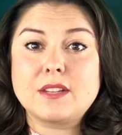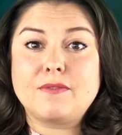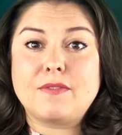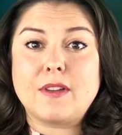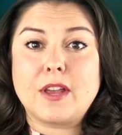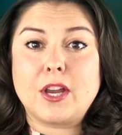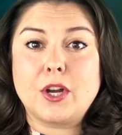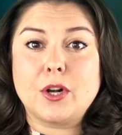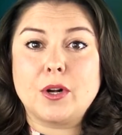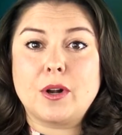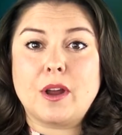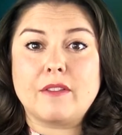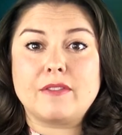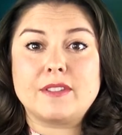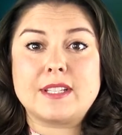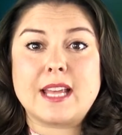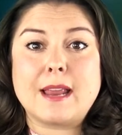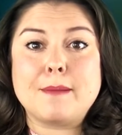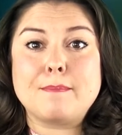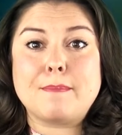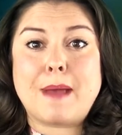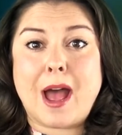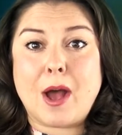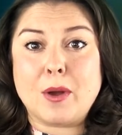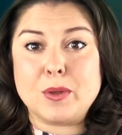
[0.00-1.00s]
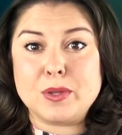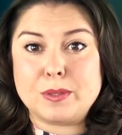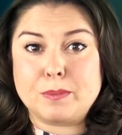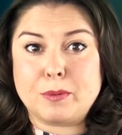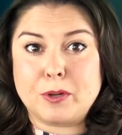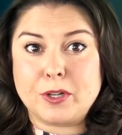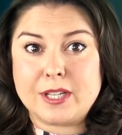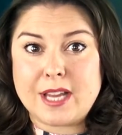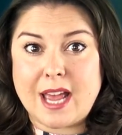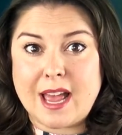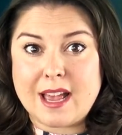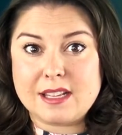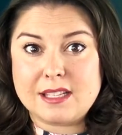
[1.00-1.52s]
a figure of ten pounds
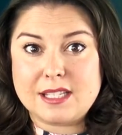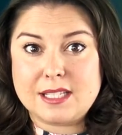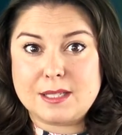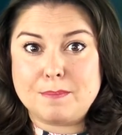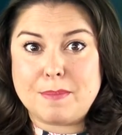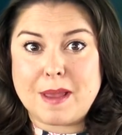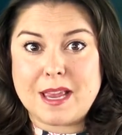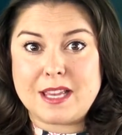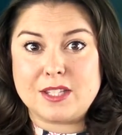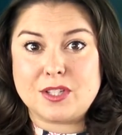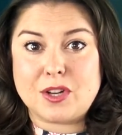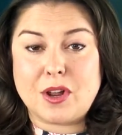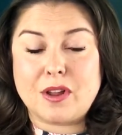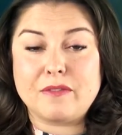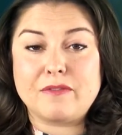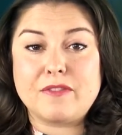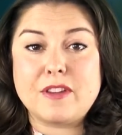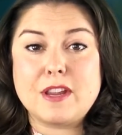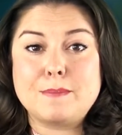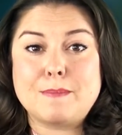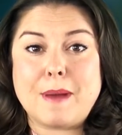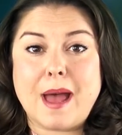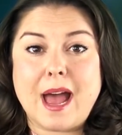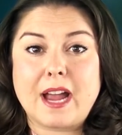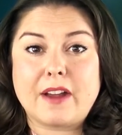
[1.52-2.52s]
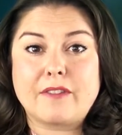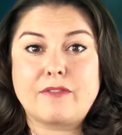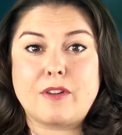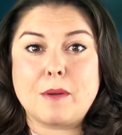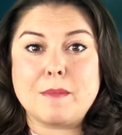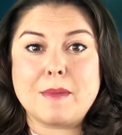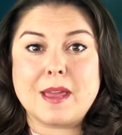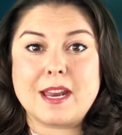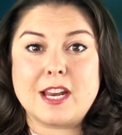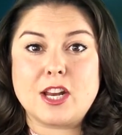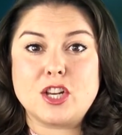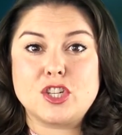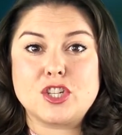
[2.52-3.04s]
per test based on feedback
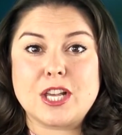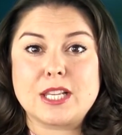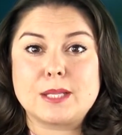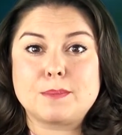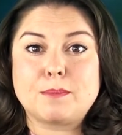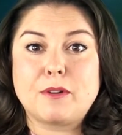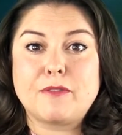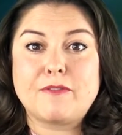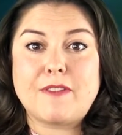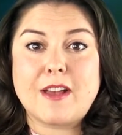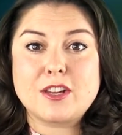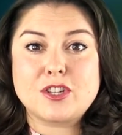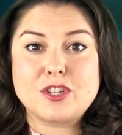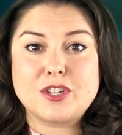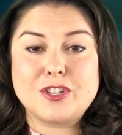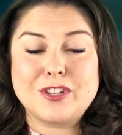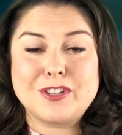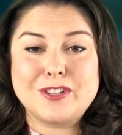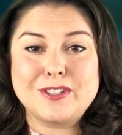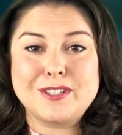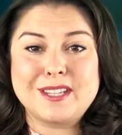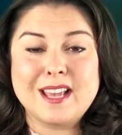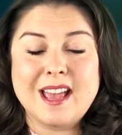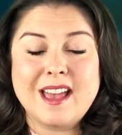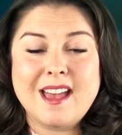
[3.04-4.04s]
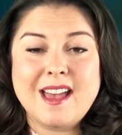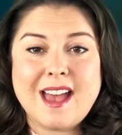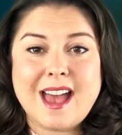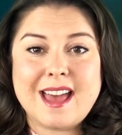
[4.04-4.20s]
from N H S professionals